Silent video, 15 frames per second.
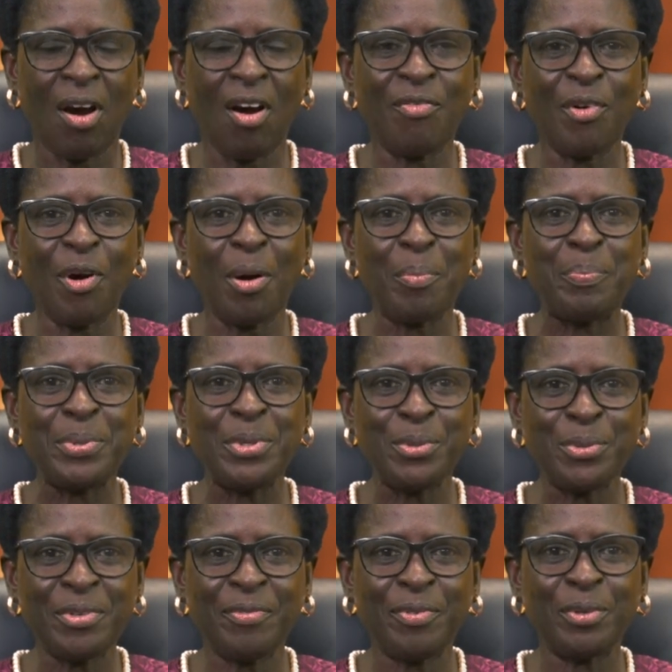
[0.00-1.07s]
of our
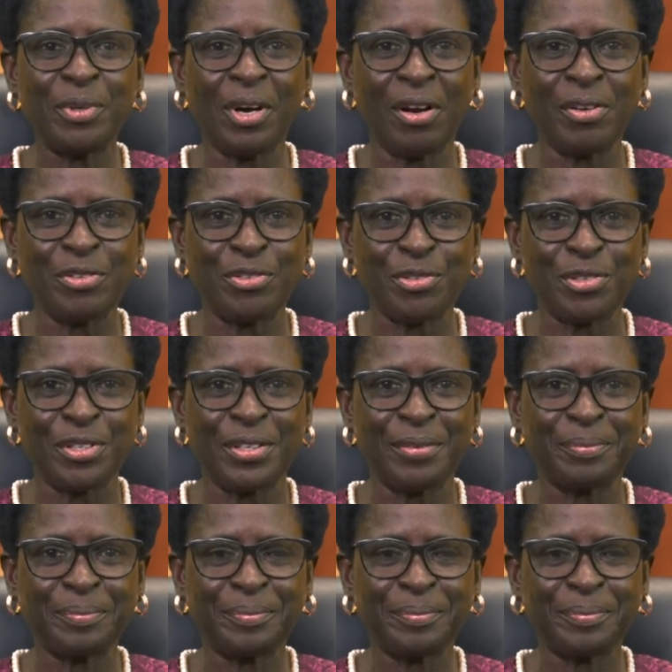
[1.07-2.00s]
beautiful country.